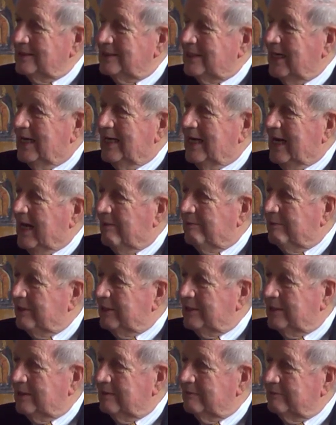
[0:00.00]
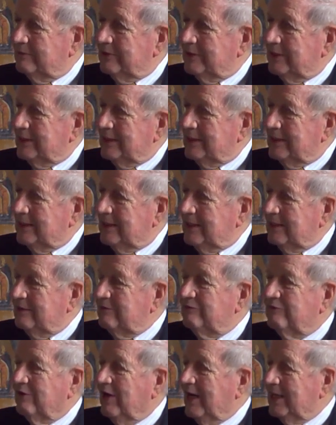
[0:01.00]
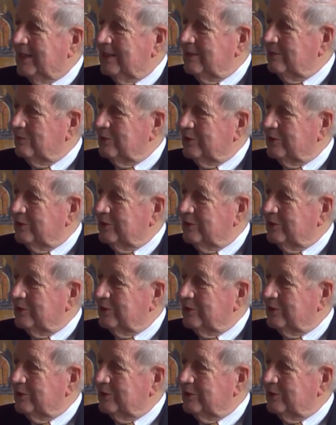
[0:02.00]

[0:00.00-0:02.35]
dynamic of the infighting